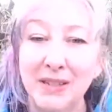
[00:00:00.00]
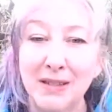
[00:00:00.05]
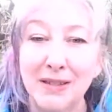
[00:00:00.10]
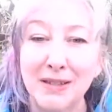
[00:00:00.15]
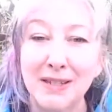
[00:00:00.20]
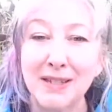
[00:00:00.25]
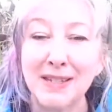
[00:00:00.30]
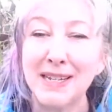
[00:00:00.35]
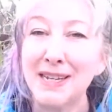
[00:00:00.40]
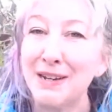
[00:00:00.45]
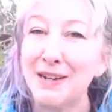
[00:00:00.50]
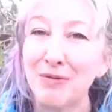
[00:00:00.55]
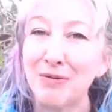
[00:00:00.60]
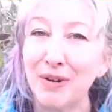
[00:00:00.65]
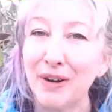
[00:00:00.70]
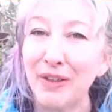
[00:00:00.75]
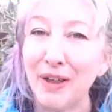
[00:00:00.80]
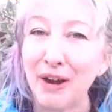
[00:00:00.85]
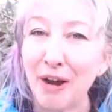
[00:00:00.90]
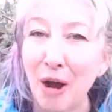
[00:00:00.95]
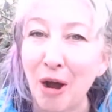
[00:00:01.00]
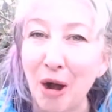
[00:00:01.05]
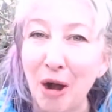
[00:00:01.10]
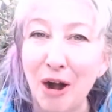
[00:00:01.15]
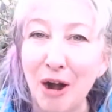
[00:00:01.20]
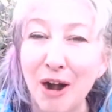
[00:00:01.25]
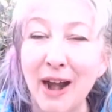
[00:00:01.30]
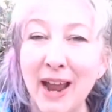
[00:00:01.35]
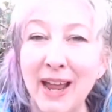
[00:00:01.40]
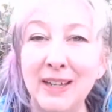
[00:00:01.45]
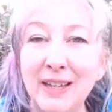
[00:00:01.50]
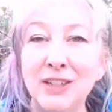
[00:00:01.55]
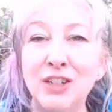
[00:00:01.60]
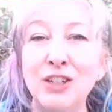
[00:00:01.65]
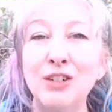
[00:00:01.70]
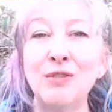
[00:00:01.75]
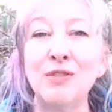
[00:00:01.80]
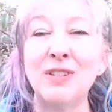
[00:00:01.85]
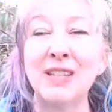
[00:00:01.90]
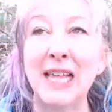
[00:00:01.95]
see where they are and
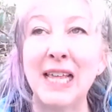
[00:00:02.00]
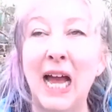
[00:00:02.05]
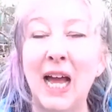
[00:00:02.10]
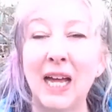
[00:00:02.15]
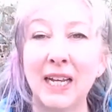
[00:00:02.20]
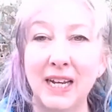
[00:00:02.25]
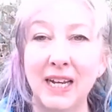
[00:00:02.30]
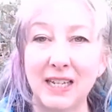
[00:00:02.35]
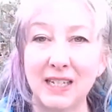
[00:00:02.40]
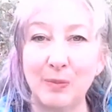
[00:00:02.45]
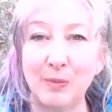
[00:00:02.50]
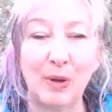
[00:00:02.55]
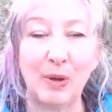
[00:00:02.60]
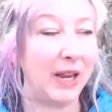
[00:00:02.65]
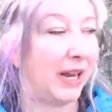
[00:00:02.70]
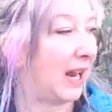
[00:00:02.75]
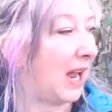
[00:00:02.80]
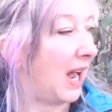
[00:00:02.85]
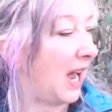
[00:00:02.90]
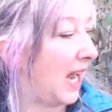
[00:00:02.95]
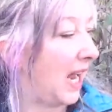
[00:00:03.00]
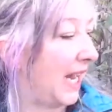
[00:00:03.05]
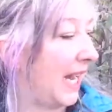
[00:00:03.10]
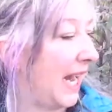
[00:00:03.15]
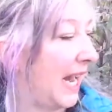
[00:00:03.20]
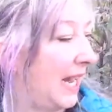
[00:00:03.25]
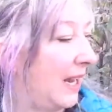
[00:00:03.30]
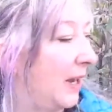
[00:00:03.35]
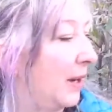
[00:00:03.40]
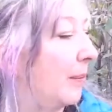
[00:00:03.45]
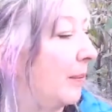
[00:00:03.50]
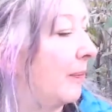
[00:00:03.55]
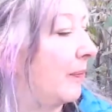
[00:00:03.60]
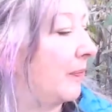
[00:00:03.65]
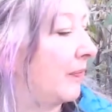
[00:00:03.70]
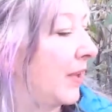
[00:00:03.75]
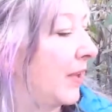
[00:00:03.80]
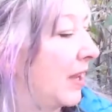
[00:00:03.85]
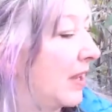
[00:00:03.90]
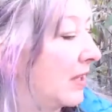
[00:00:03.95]
use that as my I am.
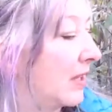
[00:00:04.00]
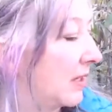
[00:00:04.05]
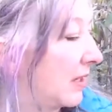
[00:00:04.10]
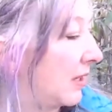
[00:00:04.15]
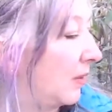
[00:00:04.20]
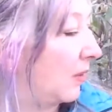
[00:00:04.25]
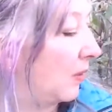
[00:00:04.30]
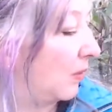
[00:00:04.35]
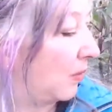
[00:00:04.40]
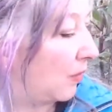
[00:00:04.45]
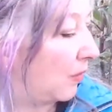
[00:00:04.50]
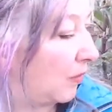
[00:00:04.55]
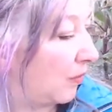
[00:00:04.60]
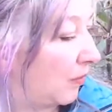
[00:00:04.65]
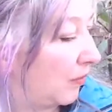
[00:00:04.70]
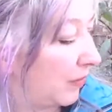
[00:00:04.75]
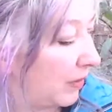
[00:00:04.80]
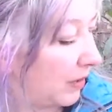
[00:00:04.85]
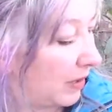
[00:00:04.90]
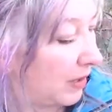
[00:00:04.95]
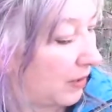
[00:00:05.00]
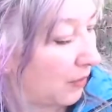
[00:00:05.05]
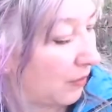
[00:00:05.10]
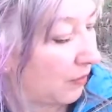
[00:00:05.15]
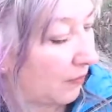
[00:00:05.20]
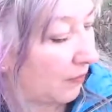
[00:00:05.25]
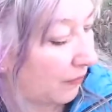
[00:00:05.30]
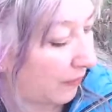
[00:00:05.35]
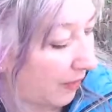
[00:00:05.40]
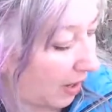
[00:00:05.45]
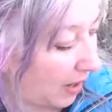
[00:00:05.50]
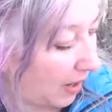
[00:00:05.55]
So, I